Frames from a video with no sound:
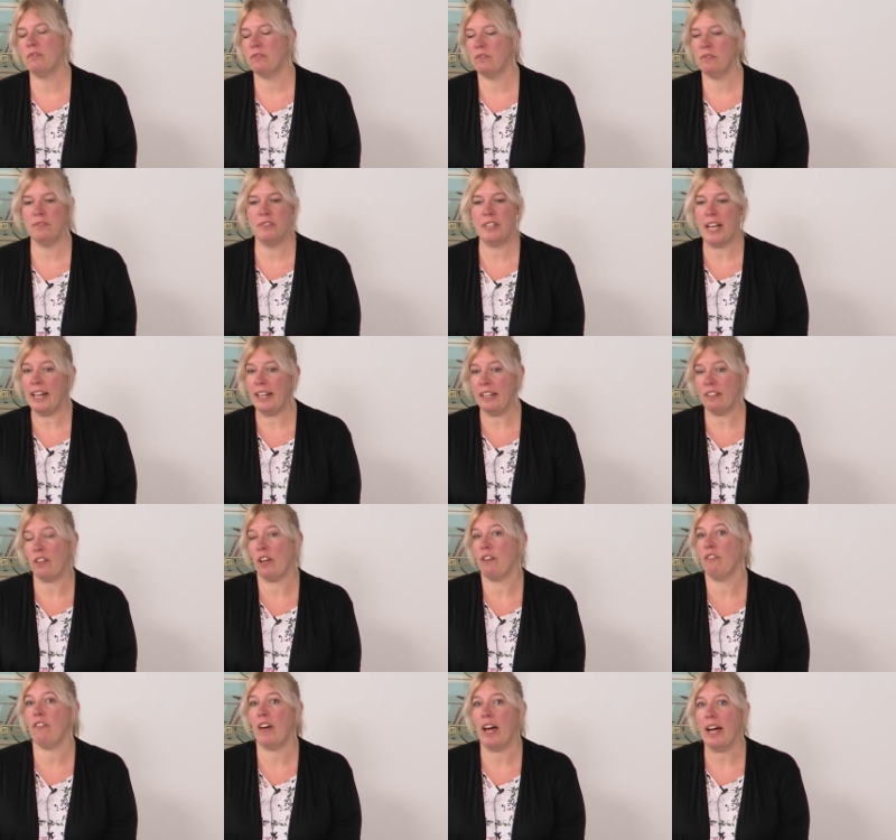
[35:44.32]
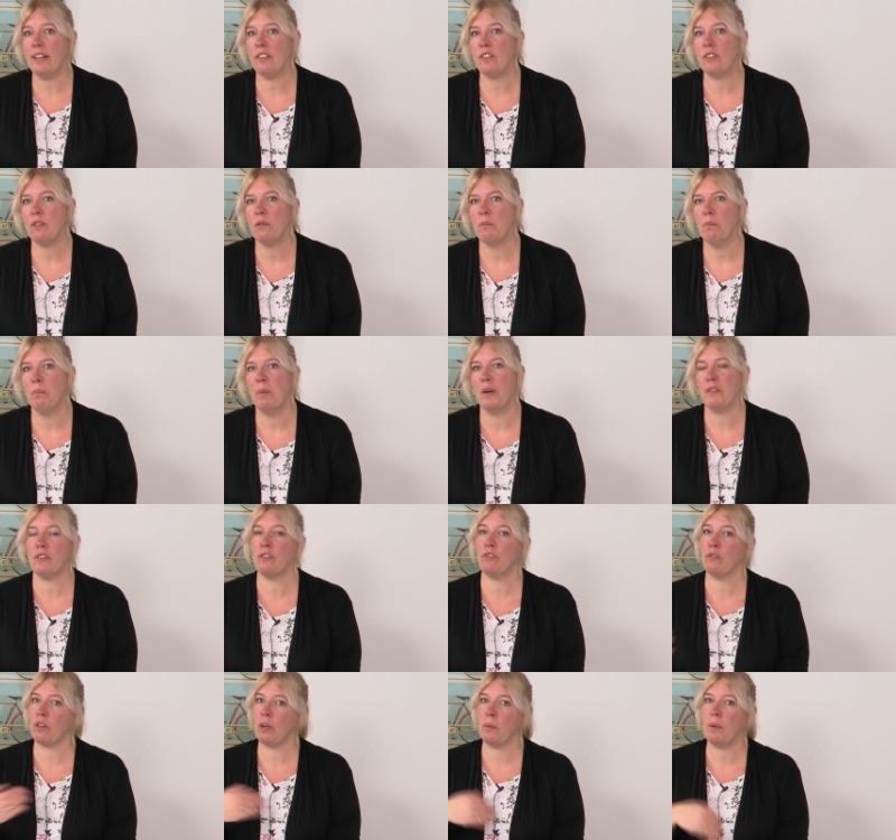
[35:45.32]
That is a fact, but the
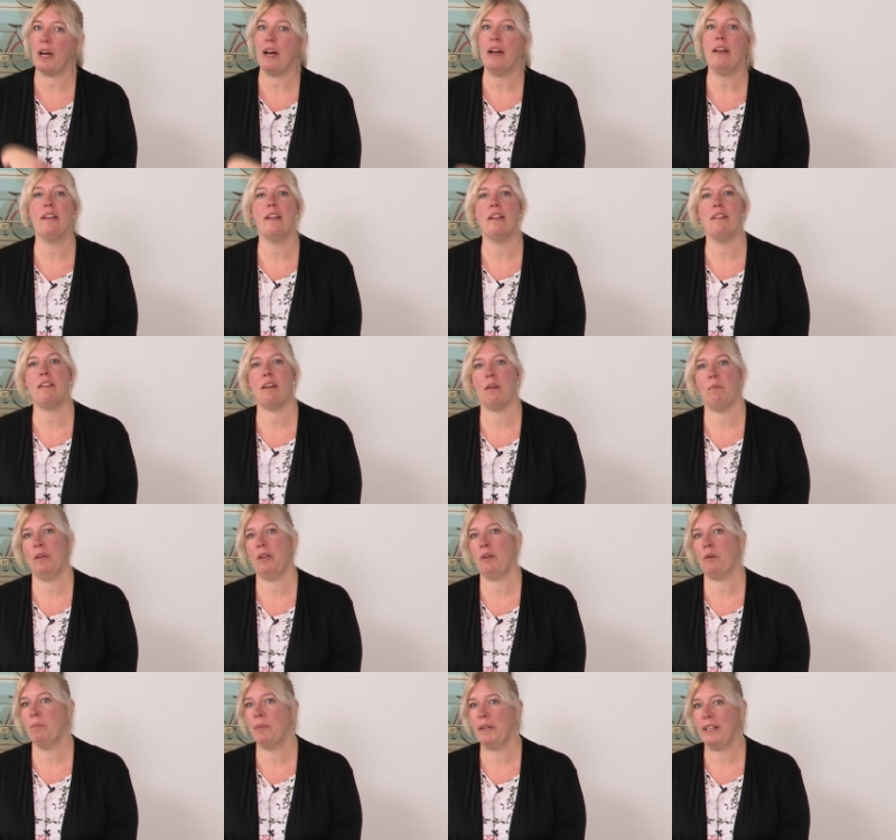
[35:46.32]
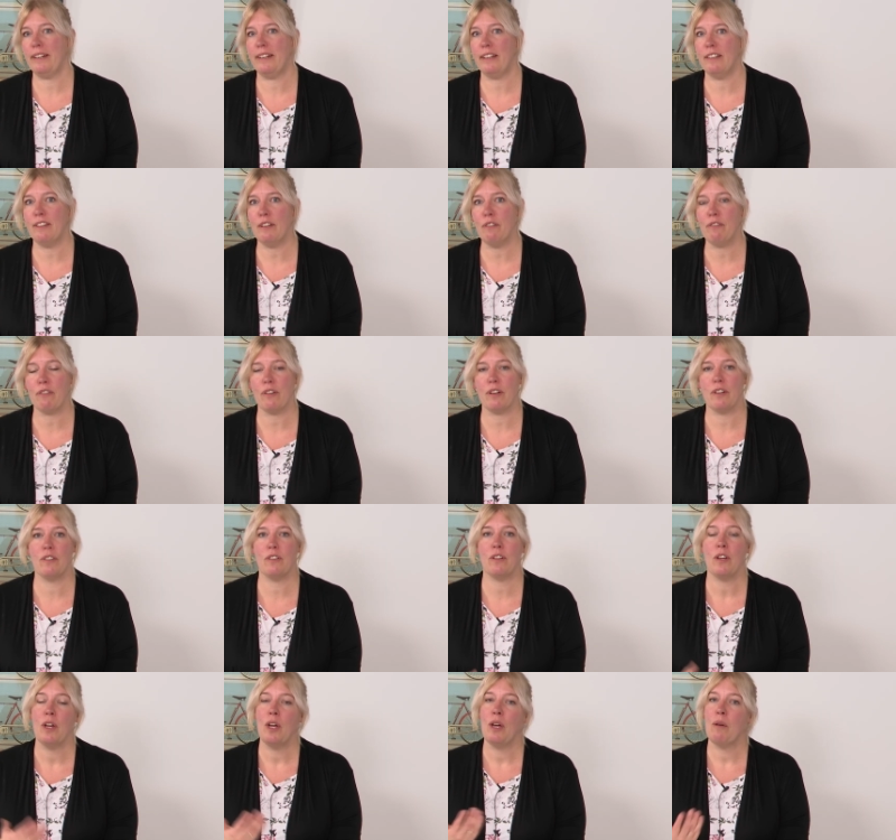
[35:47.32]
story behind it can be completely
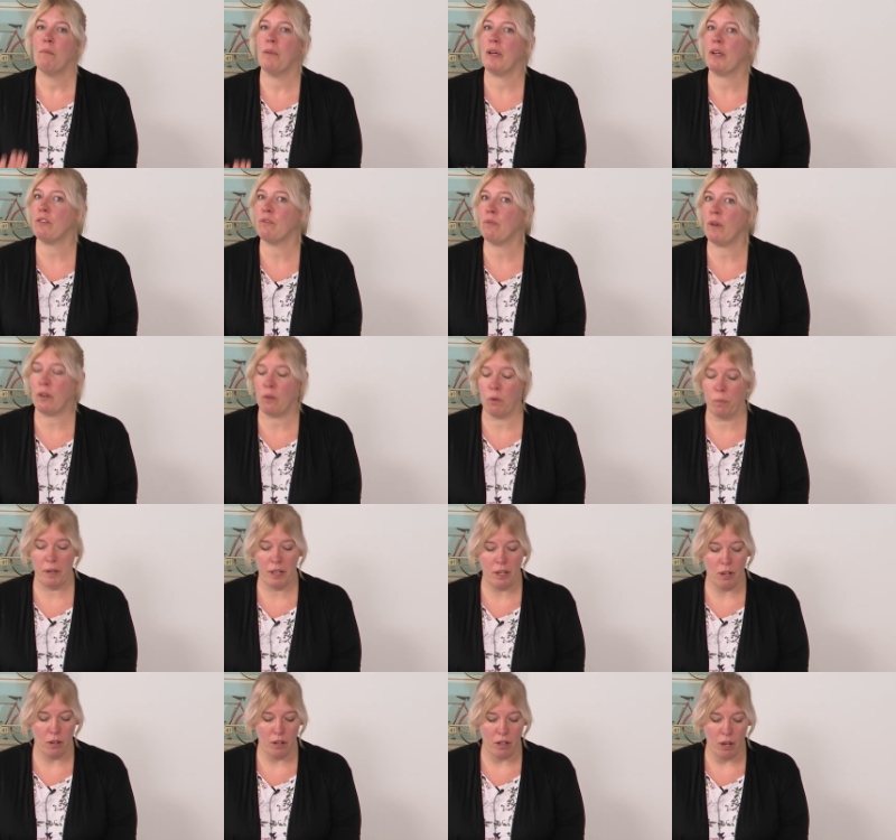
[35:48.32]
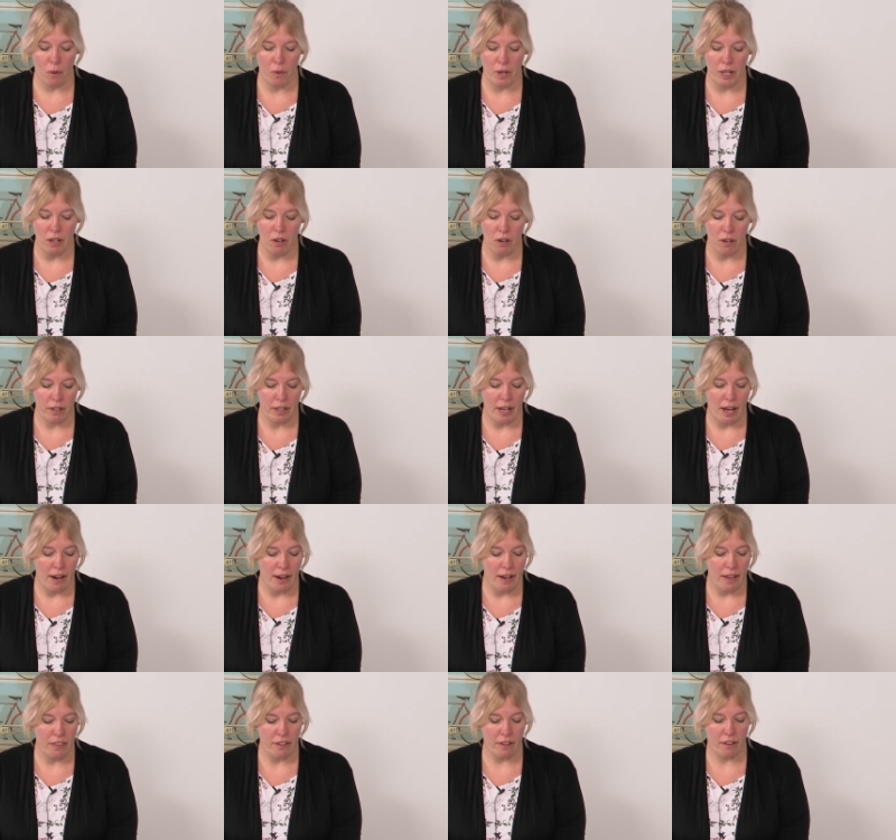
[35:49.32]
different, because what could be going on?
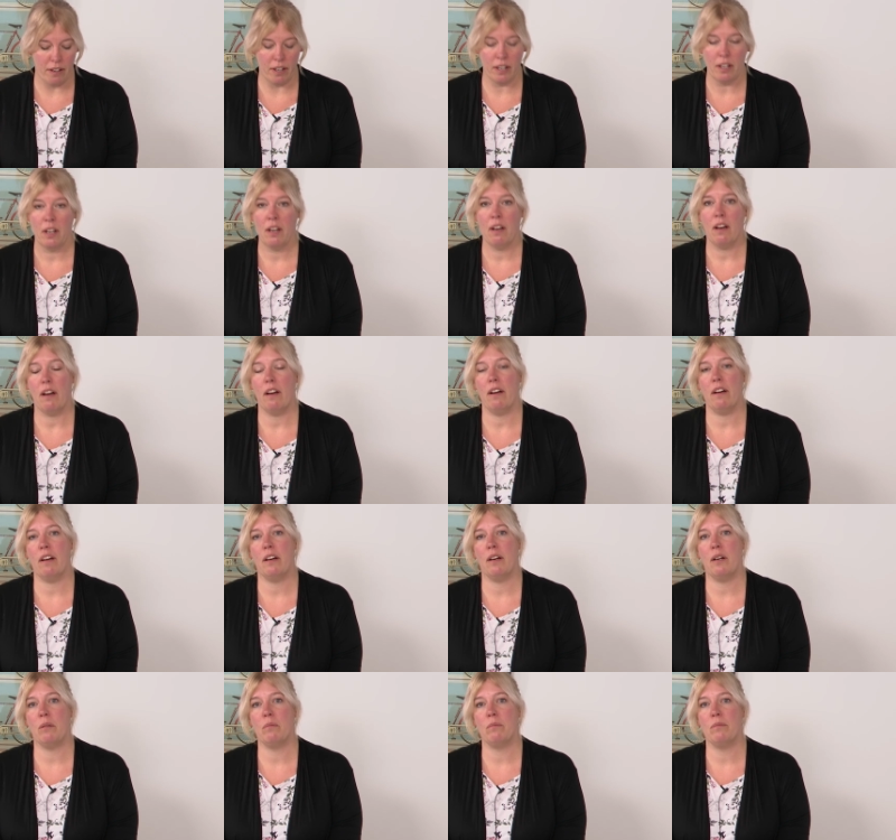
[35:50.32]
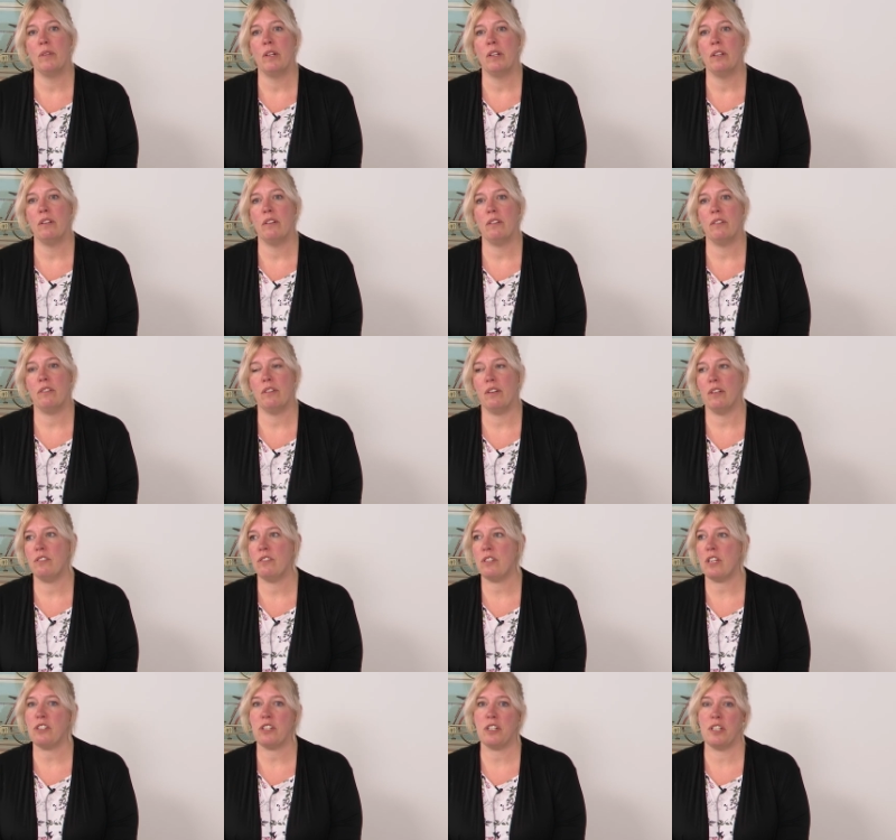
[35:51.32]
Either the
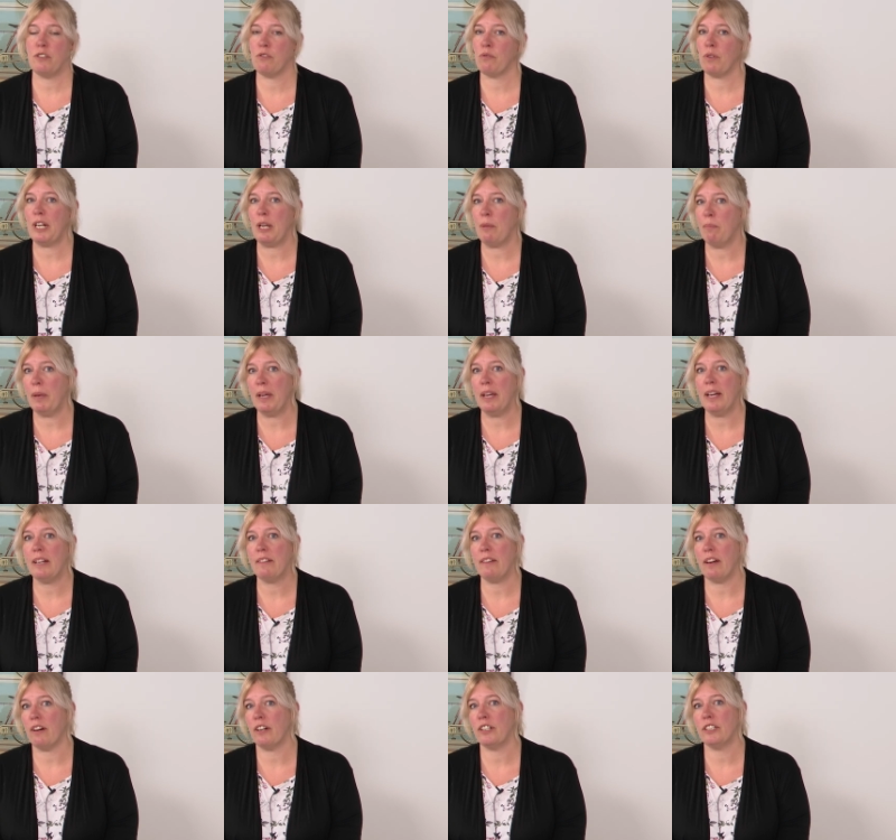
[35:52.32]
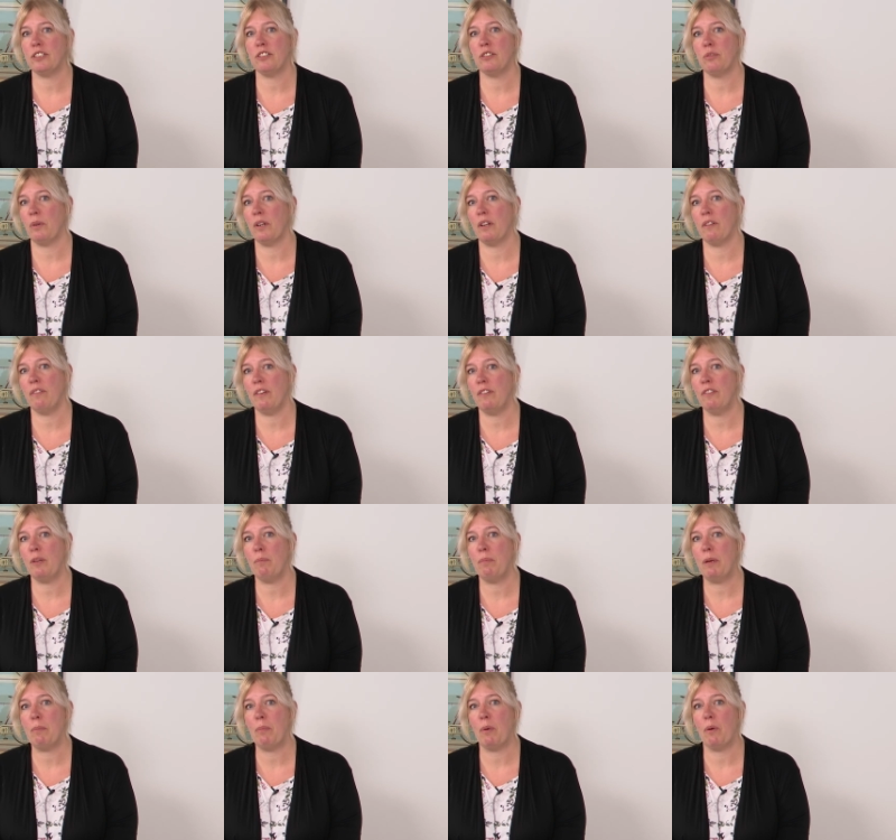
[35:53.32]
session is really big, there's 250
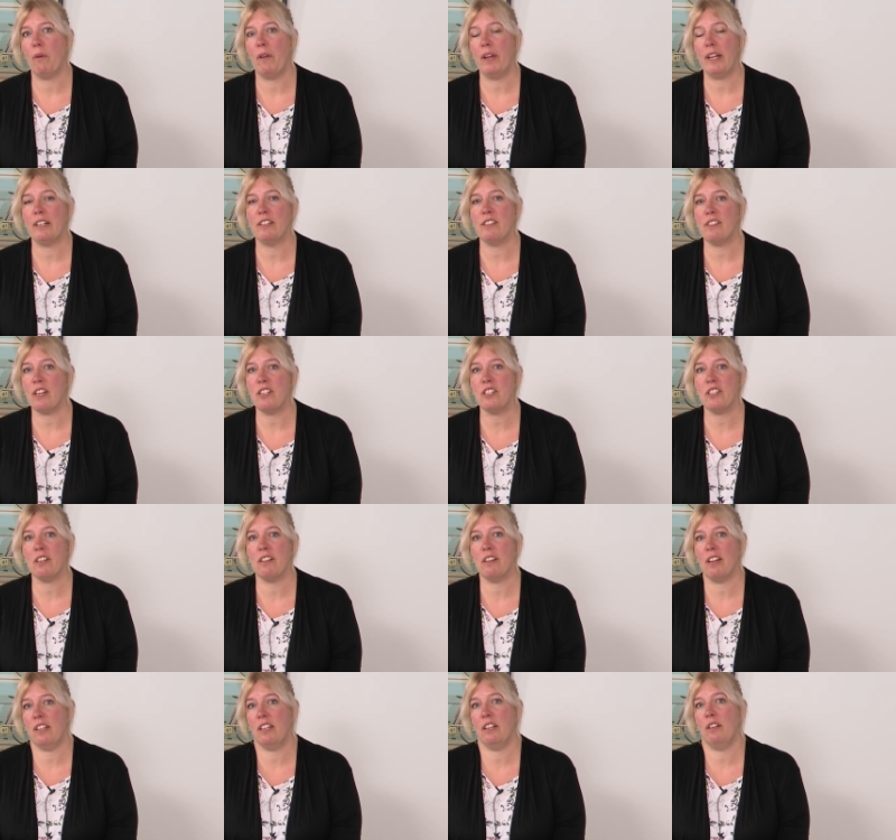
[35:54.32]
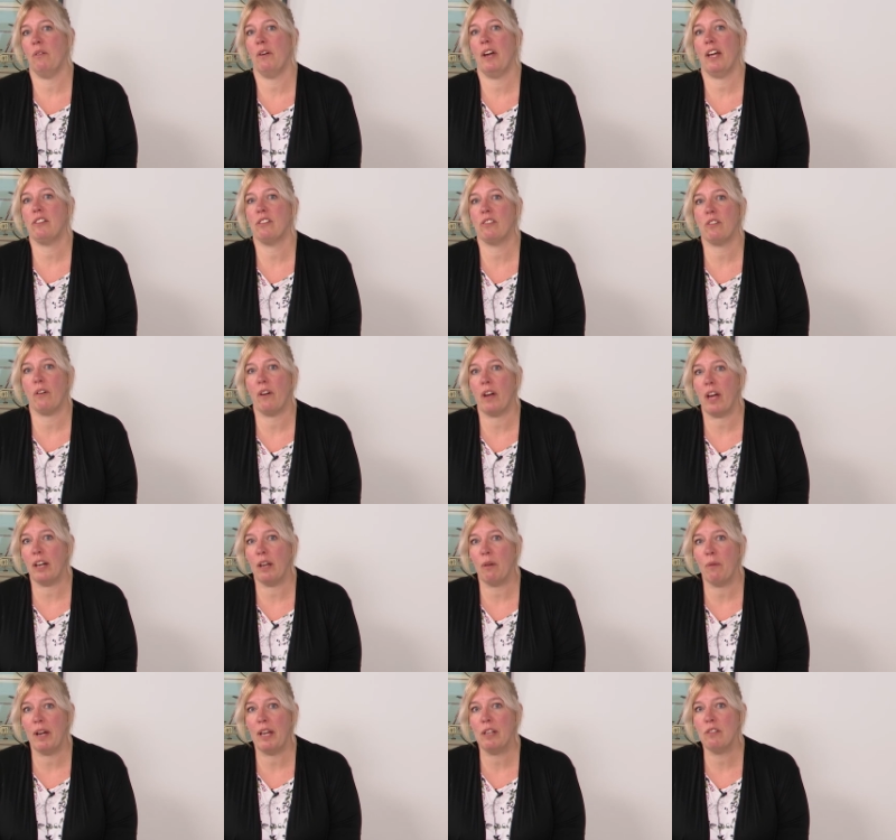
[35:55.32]
people in the session and you don't get to talk
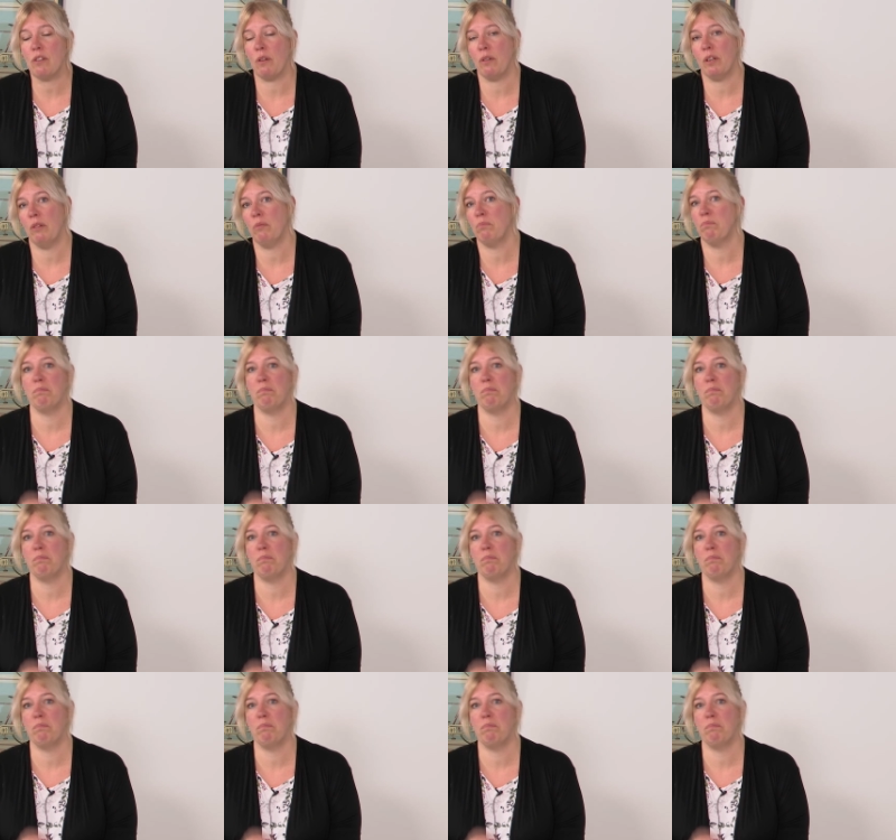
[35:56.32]
anyway, so you